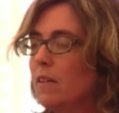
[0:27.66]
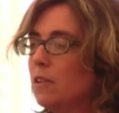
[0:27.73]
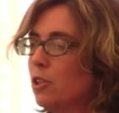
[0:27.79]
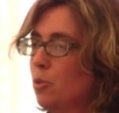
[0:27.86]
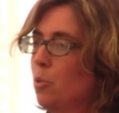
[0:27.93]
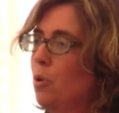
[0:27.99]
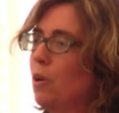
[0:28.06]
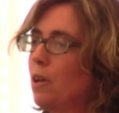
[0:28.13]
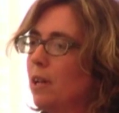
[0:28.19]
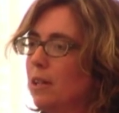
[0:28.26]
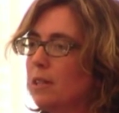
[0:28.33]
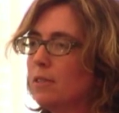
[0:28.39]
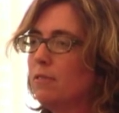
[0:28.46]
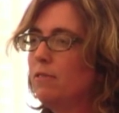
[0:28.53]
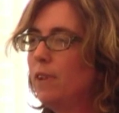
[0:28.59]
"This work
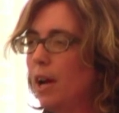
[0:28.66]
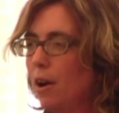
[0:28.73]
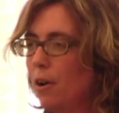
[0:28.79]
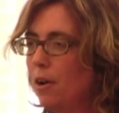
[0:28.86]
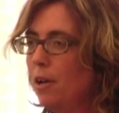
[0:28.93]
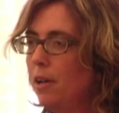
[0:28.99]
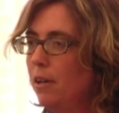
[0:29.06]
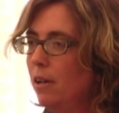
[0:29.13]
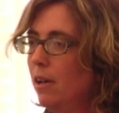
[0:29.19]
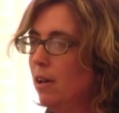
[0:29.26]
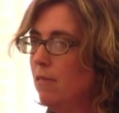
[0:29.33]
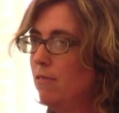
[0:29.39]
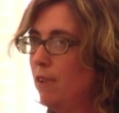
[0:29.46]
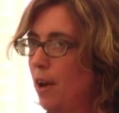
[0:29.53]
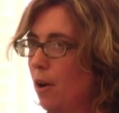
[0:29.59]
is very,
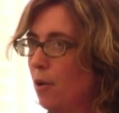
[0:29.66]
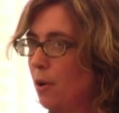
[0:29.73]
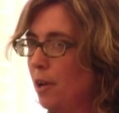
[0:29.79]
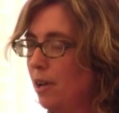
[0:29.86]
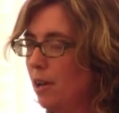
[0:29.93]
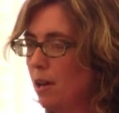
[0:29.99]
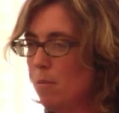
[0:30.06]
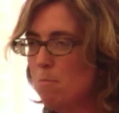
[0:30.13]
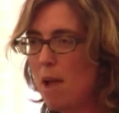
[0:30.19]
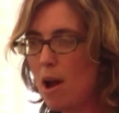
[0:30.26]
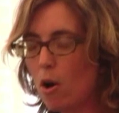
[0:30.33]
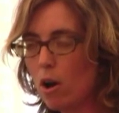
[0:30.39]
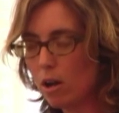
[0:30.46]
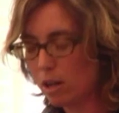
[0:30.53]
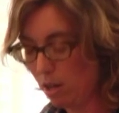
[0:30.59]
very
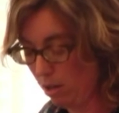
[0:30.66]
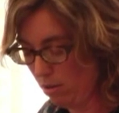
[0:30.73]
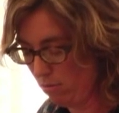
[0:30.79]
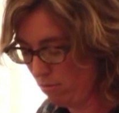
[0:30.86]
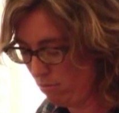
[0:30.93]
American."